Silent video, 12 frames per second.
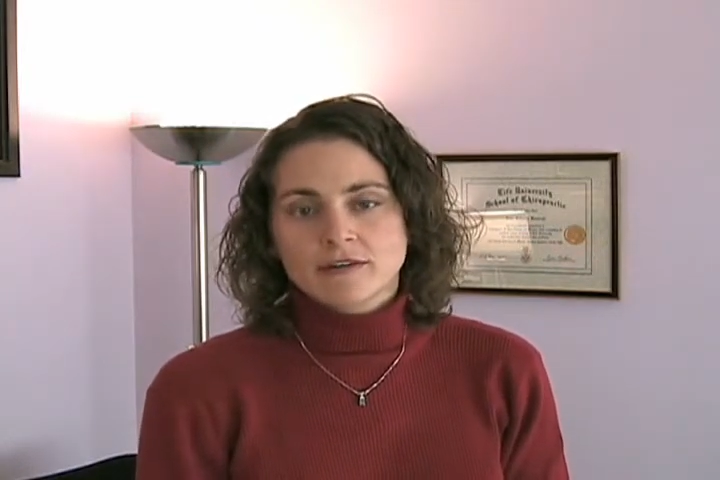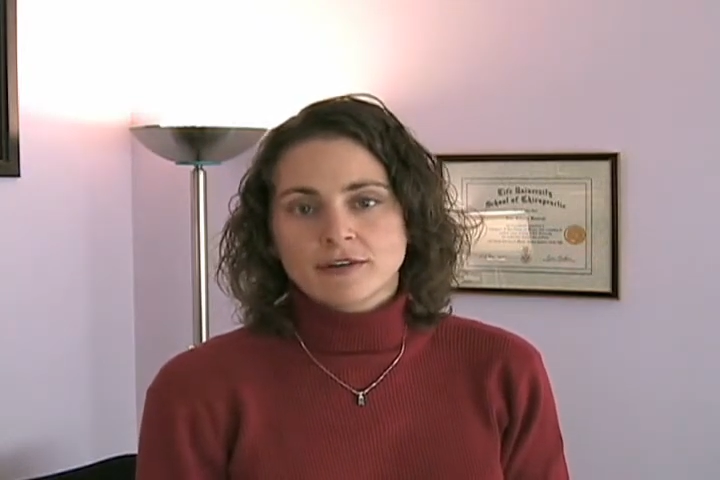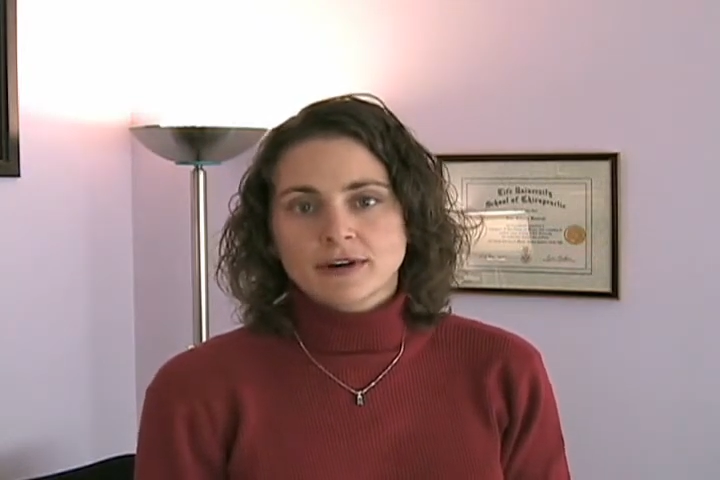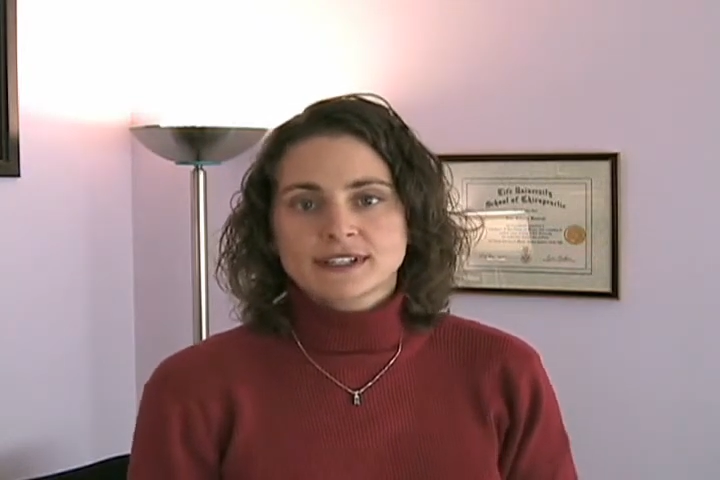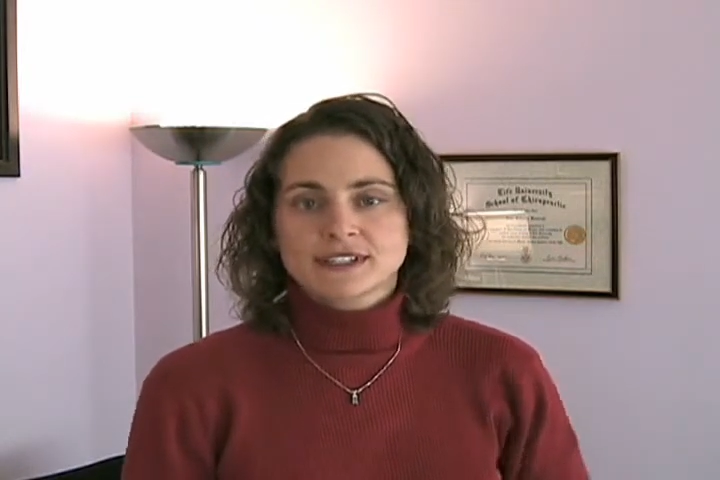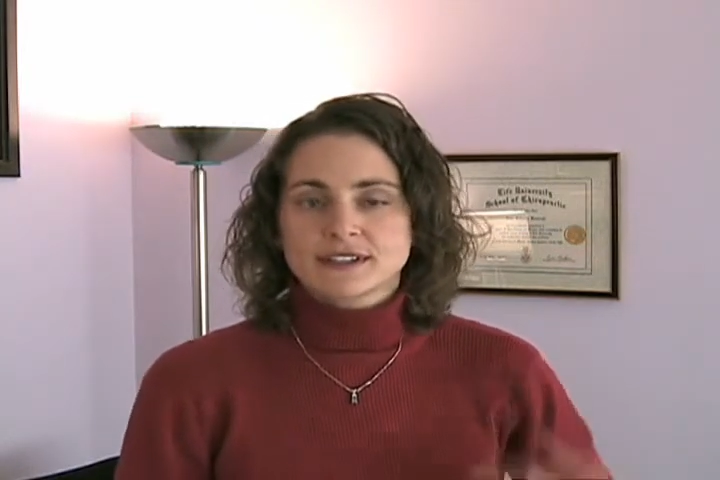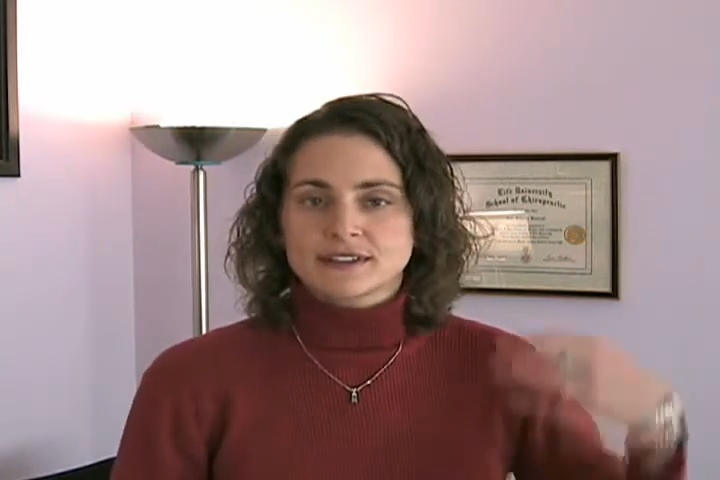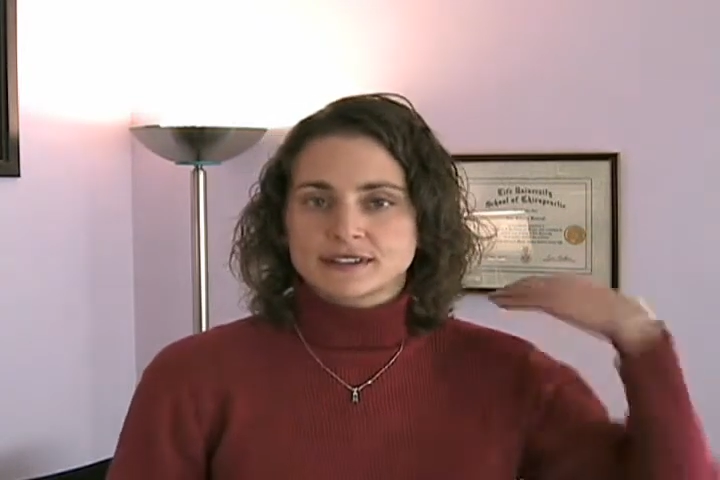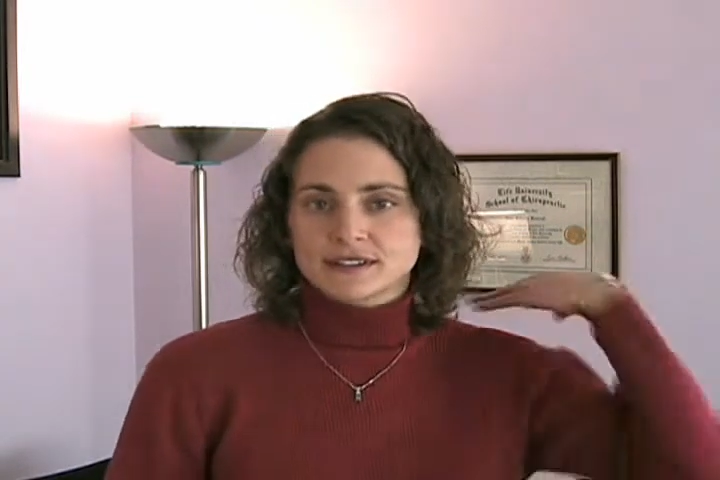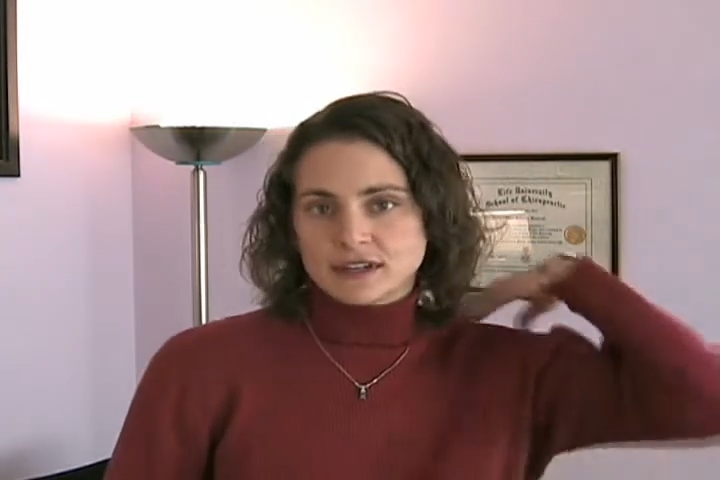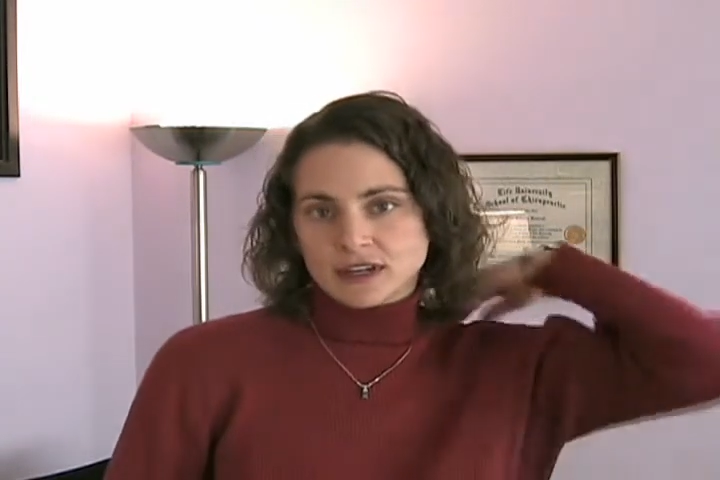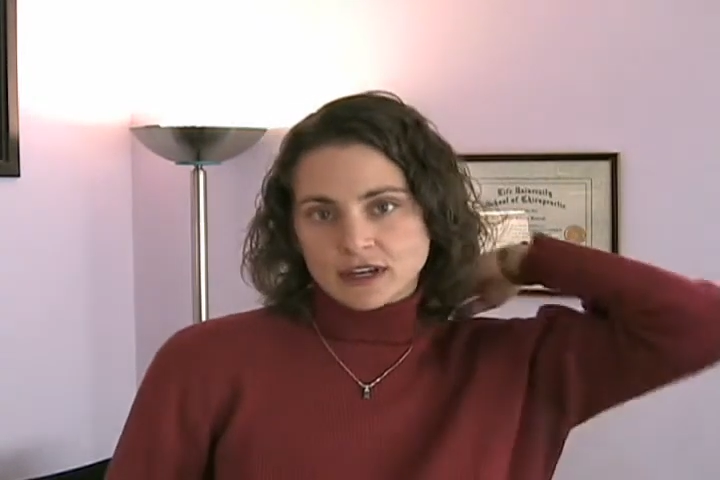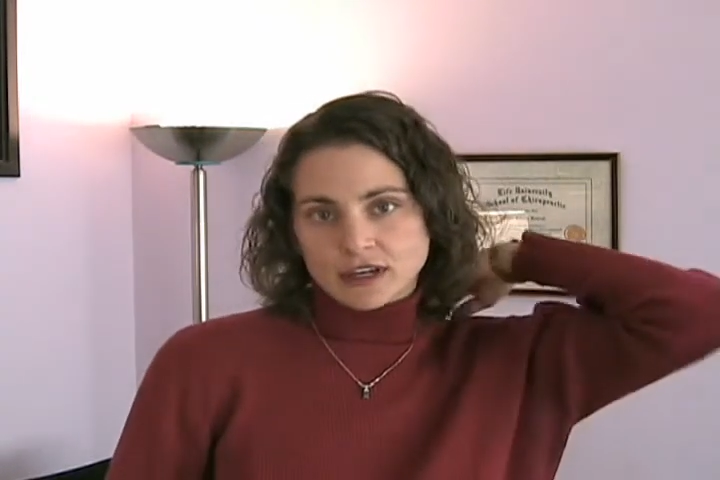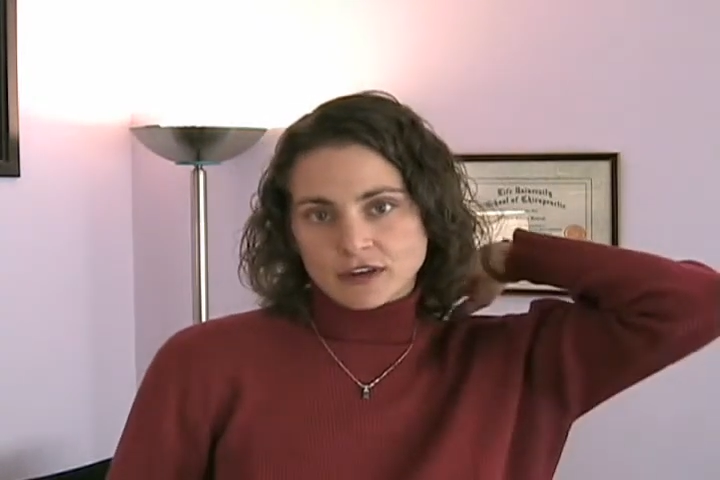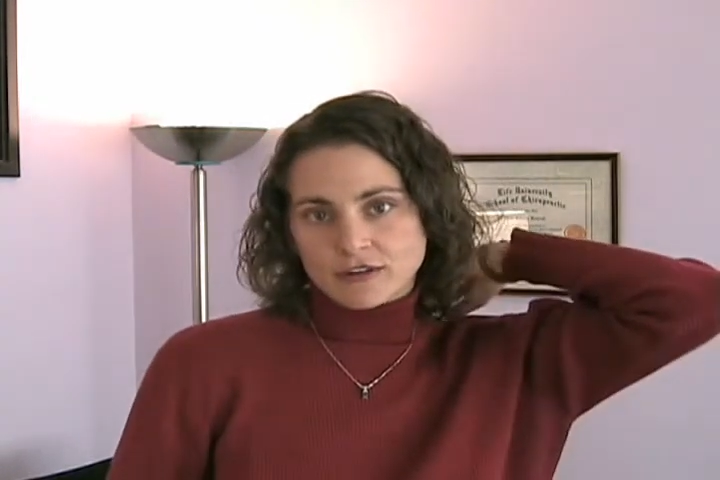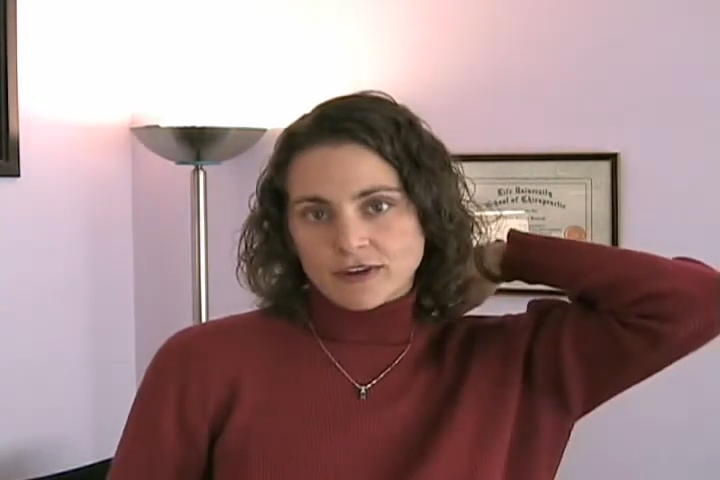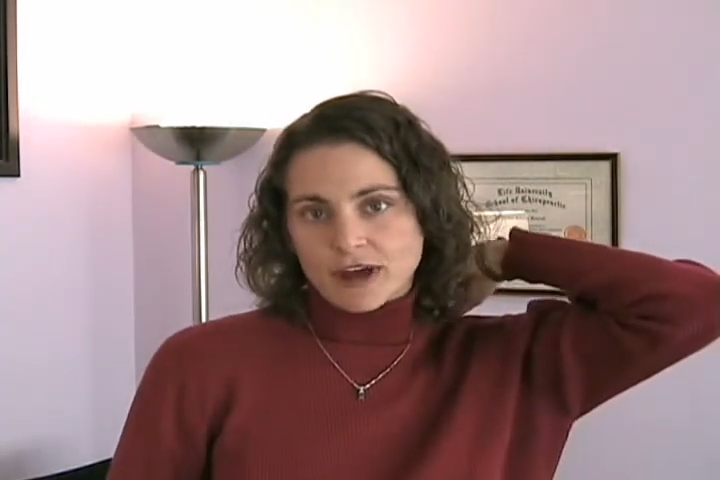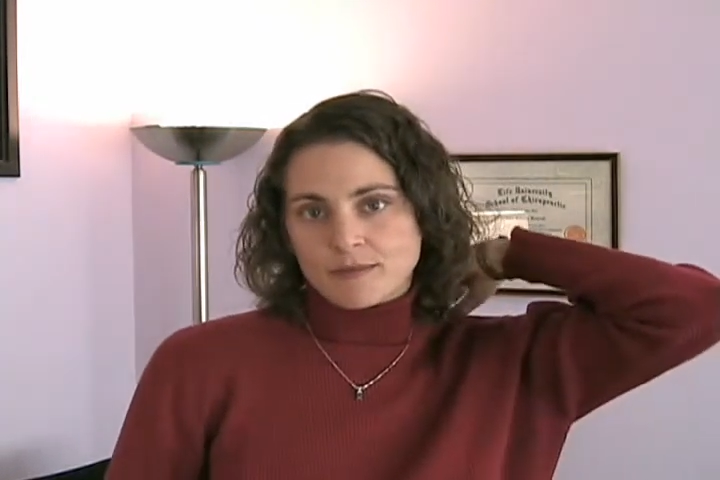For instance,
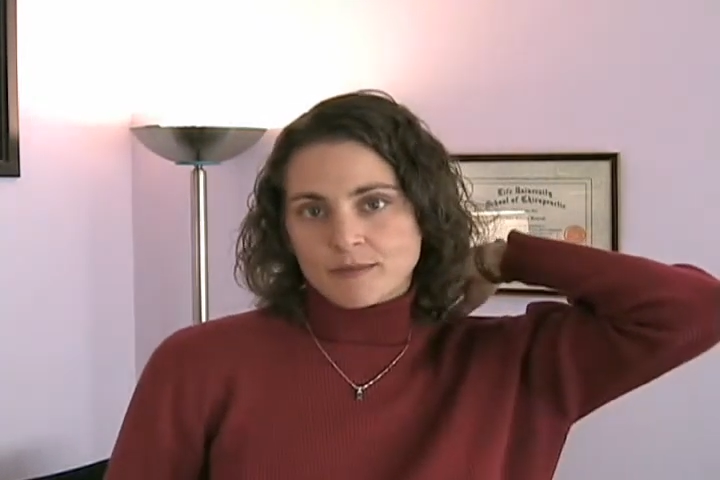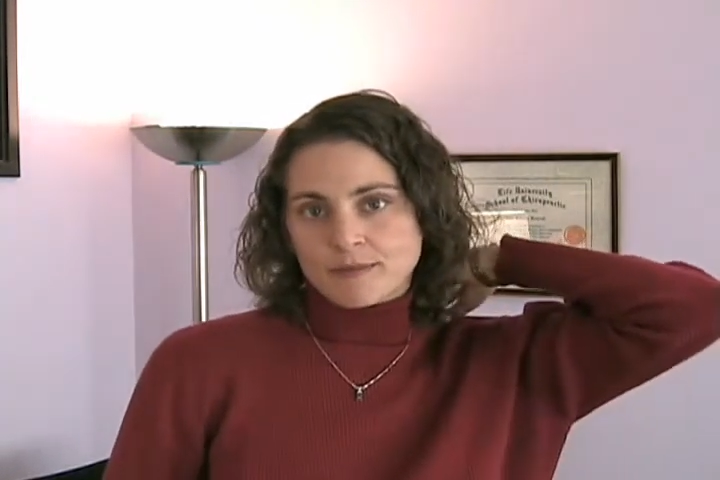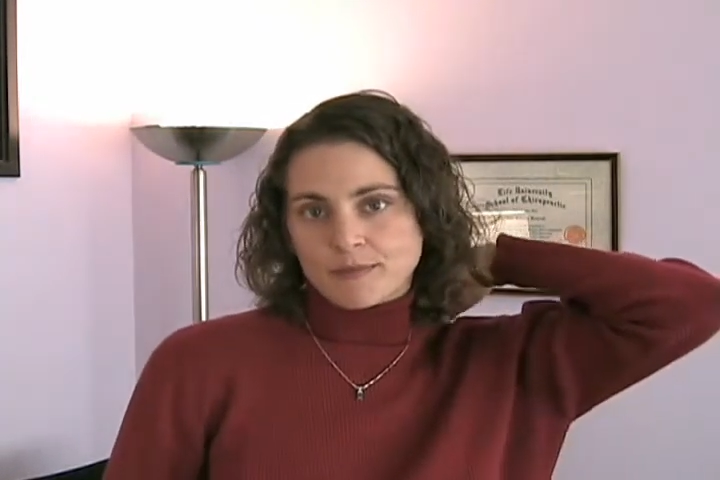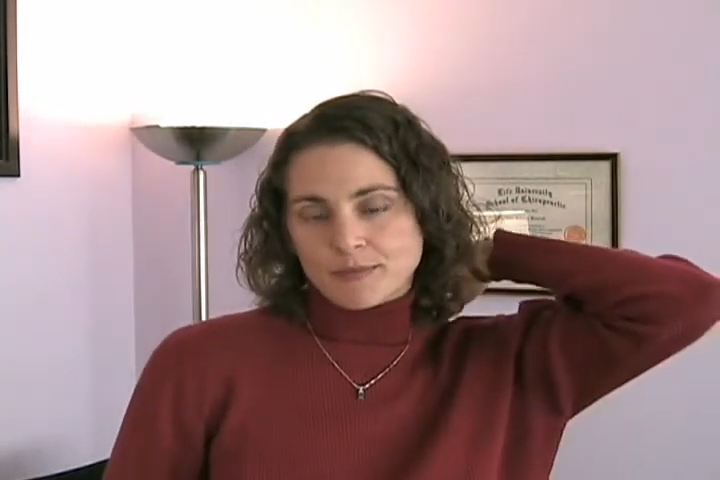you've got